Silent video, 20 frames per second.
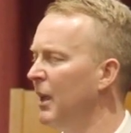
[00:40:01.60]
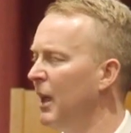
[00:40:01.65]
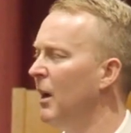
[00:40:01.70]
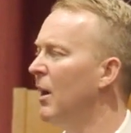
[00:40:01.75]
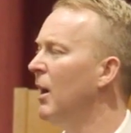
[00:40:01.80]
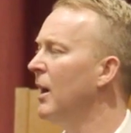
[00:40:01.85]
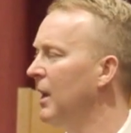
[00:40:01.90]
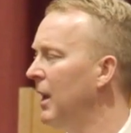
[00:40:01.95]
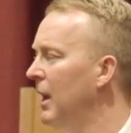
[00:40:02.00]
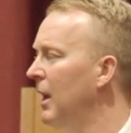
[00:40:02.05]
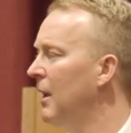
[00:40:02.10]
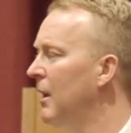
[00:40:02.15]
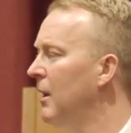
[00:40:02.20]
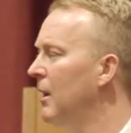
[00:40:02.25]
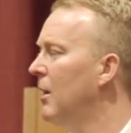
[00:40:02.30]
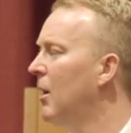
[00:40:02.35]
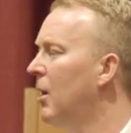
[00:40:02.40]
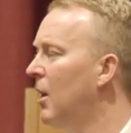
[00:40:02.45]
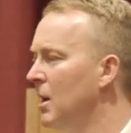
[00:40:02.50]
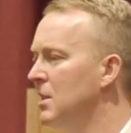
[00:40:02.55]
yeah, I get it,
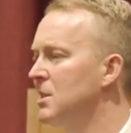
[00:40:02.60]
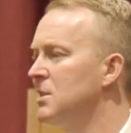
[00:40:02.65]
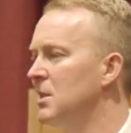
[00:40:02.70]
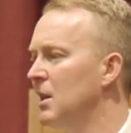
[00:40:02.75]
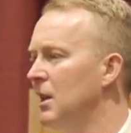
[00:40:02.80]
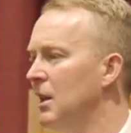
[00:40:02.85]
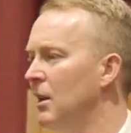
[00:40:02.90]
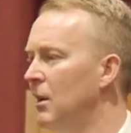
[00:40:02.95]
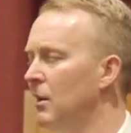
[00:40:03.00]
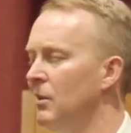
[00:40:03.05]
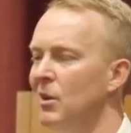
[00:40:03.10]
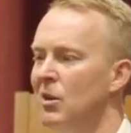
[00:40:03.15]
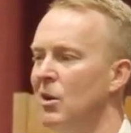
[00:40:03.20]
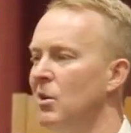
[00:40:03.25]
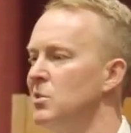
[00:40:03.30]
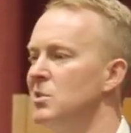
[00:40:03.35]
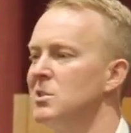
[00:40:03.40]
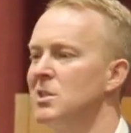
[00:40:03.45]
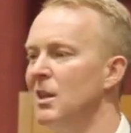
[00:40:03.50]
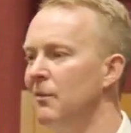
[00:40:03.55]
I see it. You're
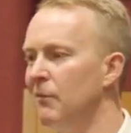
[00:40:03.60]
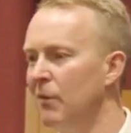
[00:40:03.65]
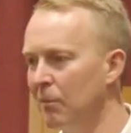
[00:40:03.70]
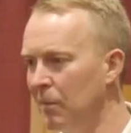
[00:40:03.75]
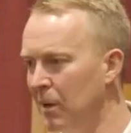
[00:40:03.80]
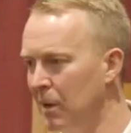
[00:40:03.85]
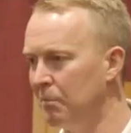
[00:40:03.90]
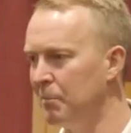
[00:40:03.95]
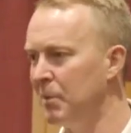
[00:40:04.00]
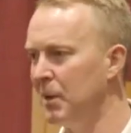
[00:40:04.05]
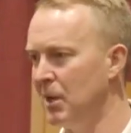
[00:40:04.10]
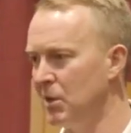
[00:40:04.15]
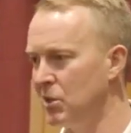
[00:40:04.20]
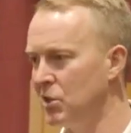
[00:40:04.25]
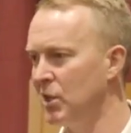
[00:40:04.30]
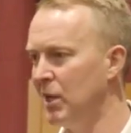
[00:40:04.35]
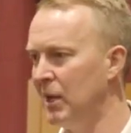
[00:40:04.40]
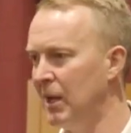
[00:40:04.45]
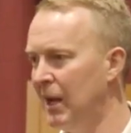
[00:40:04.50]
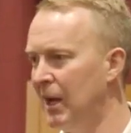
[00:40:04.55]
not just giving me a
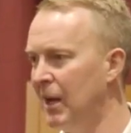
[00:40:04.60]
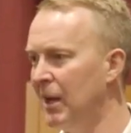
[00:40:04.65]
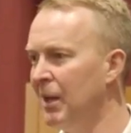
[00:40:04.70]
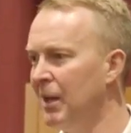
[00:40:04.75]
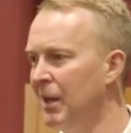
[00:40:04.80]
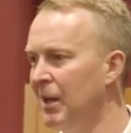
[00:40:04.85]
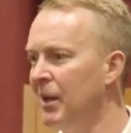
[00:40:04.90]
pitch here.